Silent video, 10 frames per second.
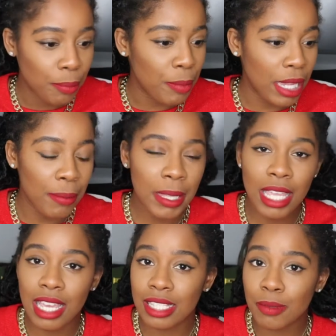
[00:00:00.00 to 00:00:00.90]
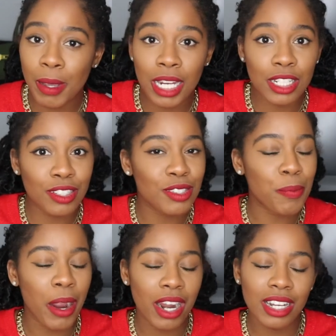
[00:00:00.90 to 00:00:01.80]
Maybe it's my girl's
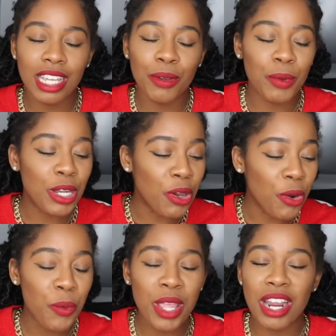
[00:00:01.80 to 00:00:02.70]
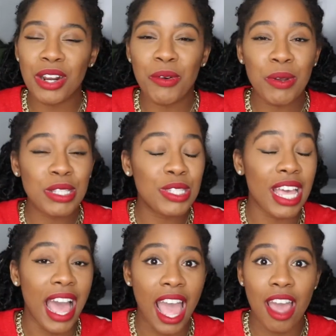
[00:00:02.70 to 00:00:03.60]
party and we know we are going
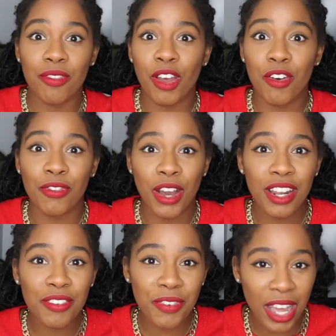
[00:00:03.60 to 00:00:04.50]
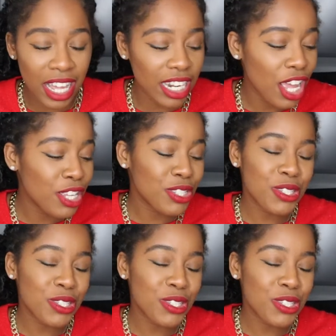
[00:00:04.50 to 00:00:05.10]
to have a fun fun.